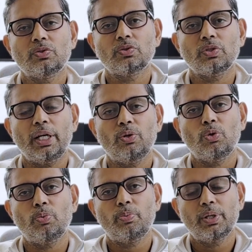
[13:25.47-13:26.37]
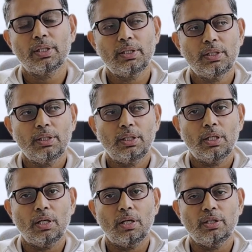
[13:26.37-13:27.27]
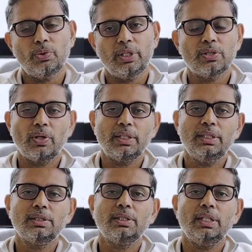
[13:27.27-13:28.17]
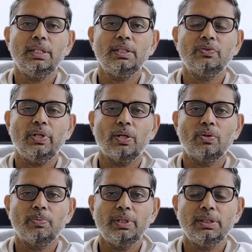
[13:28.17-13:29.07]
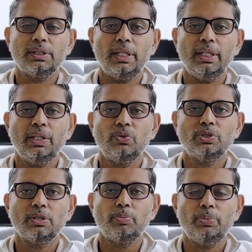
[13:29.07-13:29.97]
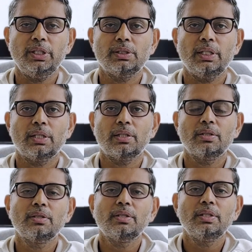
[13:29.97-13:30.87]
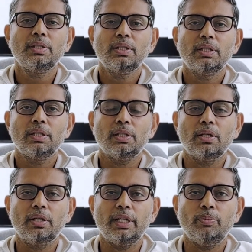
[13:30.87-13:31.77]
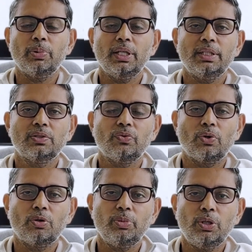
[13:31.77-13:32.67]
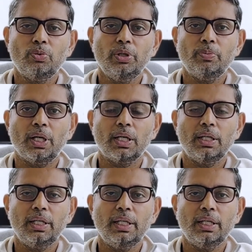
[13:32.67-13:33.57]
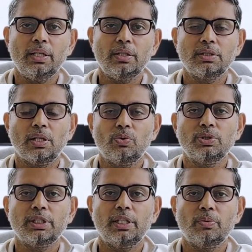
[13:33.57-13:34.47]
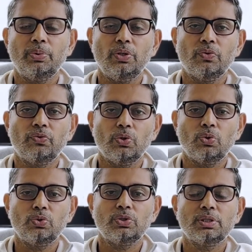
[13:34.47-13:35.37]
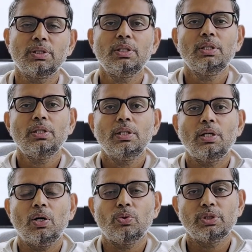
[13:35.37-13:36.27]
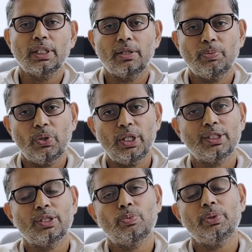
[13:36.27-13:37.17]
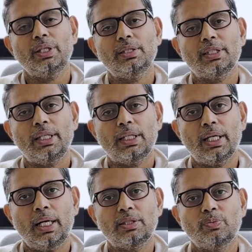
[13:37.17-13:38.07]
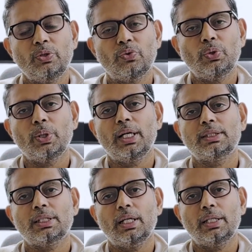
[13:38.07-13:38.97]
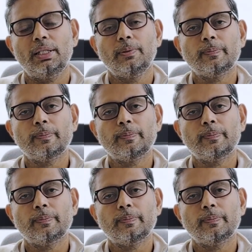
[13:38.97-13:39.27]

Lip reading: So I hope you enjoyed this series. We are going to be sending you some basic templates for B2B marketing, how to set up your flows, how to set up your SOPs and tags before you get started.